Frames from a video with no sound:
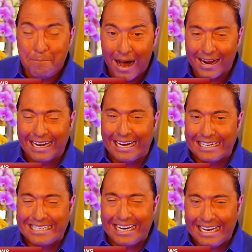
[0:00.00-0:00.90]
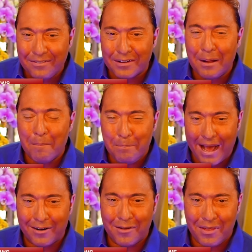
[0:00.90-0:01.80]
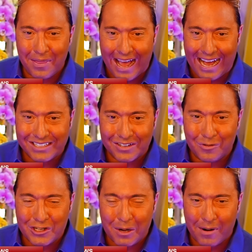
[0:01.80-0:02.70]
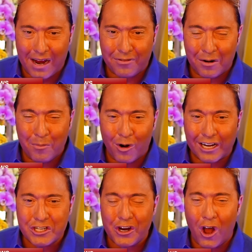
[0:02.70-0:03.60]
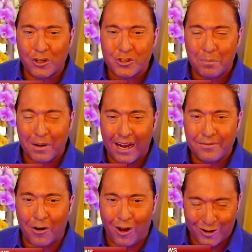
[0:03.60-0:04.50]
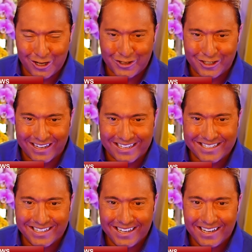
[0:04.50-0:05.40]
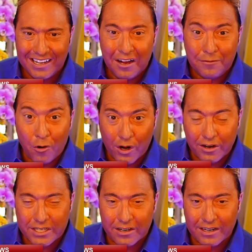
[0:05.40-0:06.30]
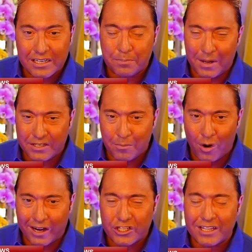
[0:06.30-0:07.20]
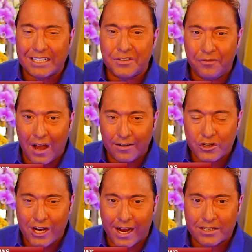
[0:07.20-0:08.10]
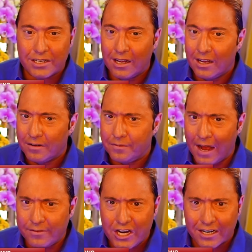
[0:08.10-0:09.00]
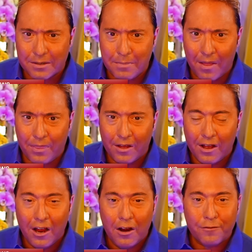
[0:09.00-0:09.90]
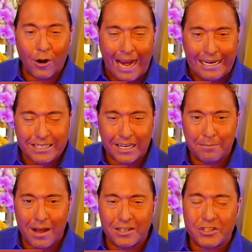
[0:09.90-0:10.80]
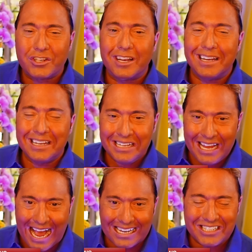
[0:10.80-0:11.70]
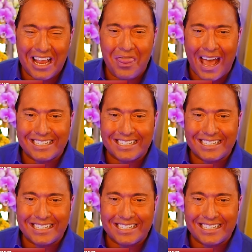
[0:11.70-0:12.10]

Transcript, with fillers: But it gets even better than that. When she applied for her mortgage, she also applied for all her utilities. Four utilities plus a mortgage, that's five checks, five checks a month, for 18 months, yes,